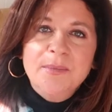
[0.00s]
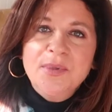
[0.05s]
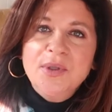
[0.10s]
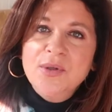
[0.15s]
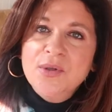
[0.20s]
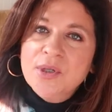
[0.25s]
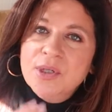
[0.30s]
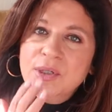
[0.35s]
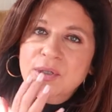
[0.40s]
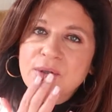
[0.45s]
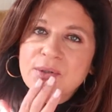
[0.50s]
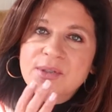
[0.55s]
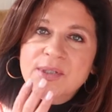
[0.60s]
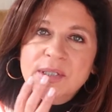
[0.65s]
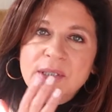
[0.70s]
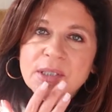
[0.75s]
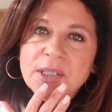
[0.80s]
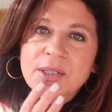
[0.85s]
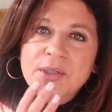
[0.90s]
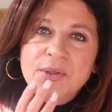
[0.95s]
You can use a
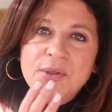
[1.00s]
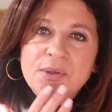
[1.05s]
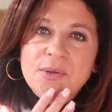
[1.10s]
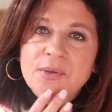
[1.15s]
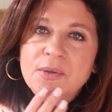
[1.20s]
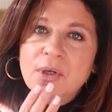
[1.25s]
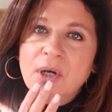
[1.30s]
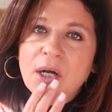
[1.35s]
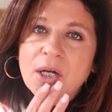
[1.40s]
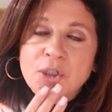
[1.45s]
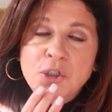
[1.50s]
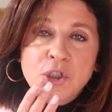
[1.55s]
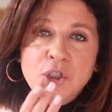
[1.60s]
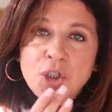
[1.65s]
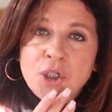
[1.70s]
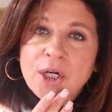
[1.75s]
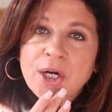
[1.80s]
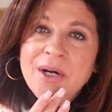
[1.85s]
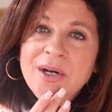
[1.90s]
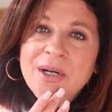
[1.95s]
little
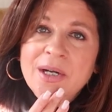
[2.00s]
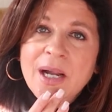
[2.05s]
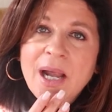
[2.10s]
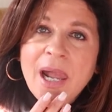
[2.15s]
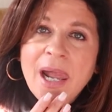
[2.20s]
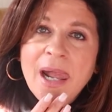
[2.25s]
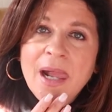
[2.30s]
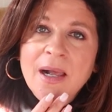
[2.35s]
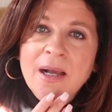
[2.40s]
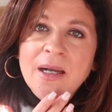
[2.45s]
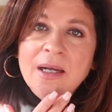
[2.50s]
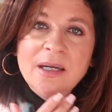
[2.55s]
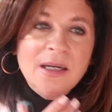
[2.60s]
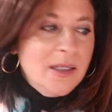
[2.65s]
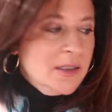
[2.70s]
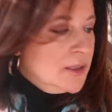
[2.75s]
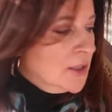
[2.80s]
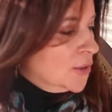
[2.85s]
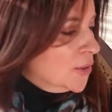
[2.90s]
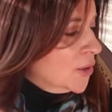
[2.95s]
sugar,
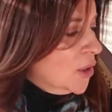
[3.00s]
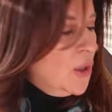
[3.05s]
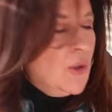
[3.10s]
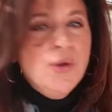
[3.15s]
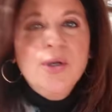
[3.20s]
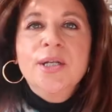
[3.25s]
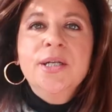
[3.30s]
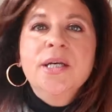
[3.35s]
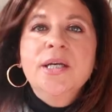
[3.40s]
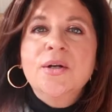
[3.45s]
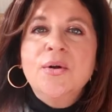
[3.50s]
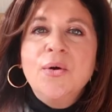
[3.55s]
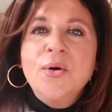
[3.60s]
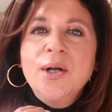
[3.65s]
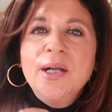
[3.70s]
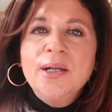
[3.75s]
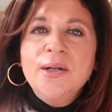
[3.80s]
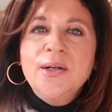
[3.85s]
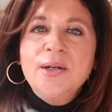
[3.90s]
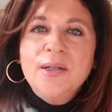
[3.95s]
a little coconut
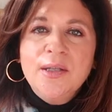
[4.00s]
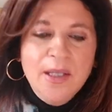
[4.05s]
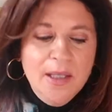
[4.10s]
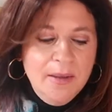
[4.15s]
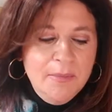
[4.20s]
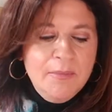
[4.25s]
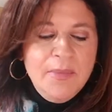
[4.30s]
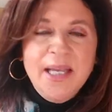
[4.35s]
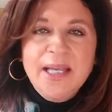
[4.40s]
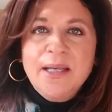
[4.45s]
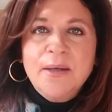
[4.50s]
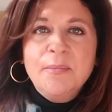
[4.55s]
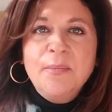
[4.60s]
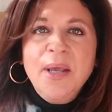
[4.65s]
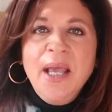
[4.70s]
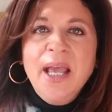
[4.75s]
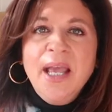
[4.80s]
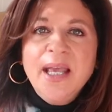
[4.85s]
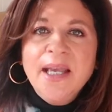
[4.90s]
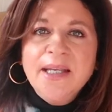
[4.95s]
oil, make a
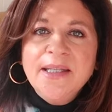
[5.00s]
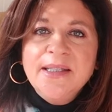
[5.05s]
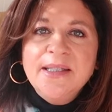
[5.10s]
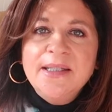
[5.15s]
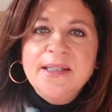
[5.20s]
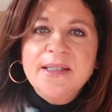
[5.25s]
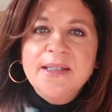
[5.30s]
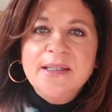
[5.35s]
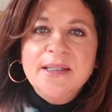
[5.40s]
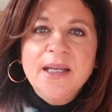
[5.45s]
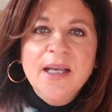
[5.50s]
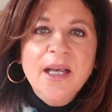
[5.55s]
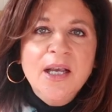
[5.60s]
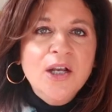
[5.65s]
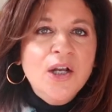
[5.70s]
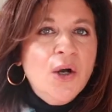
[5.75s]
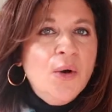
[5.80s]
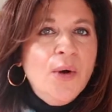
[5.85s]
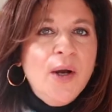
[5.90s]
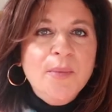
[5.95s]
paste,
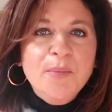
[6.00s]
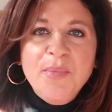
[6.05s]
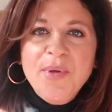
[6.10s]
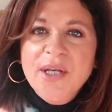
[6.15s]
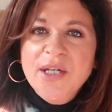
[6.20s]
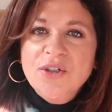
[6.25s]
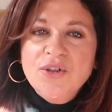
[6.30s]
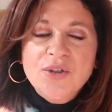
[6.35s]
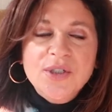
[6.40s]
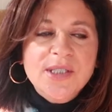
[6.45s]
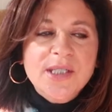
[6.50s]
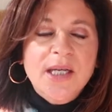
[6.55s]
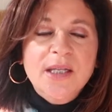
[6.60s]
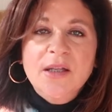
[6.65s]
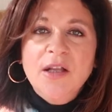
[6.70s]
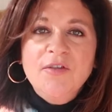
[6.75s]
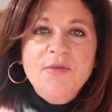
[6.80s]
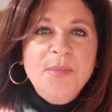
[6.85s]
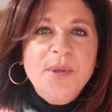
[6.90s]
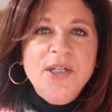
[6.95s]
go on Pinterest. I
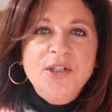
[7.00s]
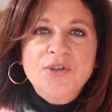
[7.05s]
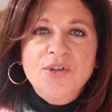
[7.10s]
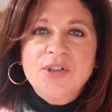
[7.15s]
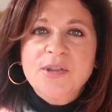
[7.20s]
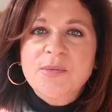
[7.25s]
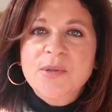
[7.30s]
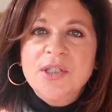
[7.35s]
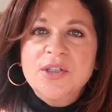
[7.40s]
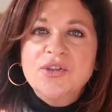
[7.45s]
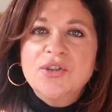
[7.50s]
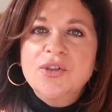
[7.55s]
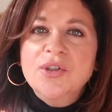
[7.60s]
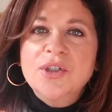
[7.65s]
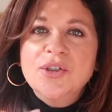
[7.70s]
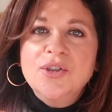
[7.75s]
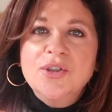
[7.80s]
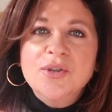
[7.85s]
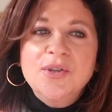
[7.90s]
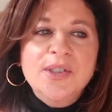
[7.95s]
love Pinterest because you
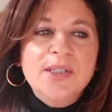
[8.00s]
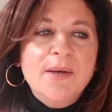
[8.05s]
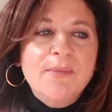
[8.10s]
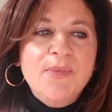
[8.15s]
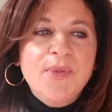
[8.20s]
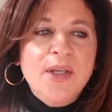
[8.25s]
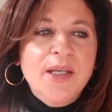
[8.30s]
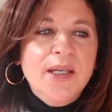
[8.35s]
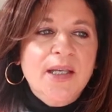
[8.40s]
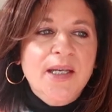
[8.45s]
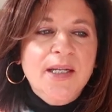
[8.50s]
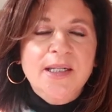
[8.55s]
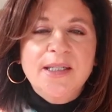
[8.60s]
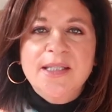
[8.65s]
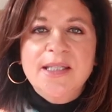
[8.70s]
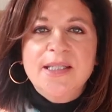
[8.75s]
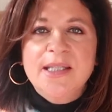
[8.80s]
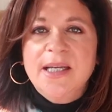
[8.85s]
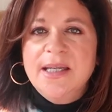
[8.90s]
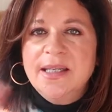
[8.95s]
could do something and in
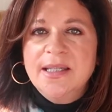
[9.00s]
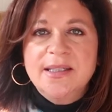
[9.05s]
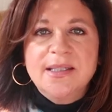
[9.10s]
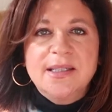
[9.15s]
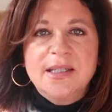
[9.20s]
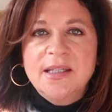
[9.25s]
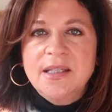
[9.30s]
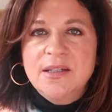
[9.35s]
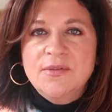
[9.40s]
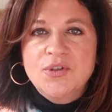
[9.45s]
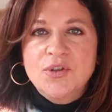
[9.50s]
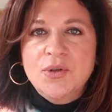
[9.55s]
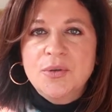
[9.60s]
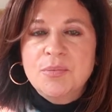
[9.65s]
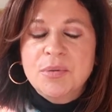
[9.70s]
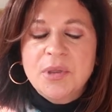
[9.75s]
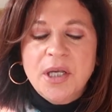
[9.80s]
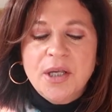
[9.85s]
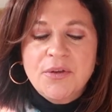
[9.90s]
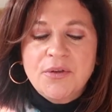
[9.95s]
seconds it gives you a
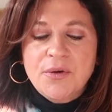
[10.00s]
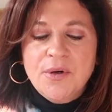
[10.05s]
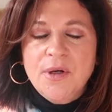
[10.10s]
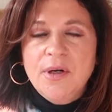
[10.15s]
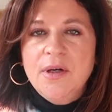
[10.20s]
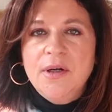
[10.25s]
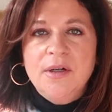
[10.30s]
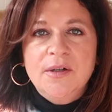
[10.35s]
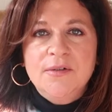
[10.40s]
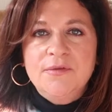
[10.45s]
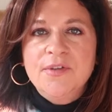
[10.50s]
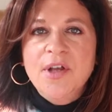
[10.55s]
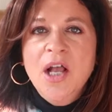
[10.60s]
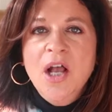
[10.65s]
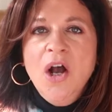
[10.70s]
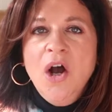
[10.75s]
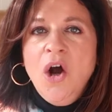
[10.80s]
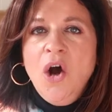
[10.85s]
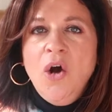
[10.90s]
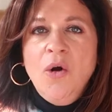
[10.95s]
plethora of
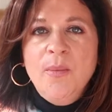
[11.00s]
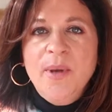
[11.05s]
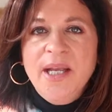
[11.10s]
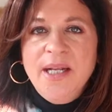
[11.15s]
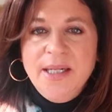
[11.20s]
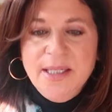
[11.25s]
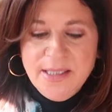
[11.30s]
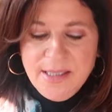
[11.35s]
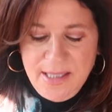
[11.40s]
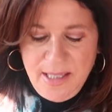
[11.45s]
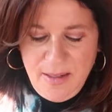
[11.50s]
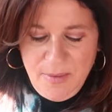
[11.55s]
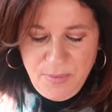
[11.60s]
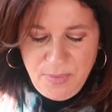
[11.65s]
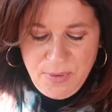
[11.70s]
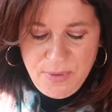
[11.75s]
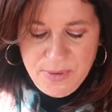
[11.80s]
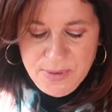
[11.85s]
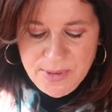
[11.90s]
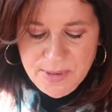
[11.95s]
homemade
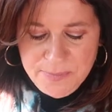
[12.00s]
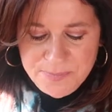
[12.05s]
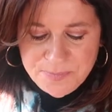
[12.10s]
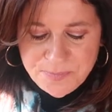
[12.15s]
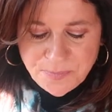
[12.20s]
examples.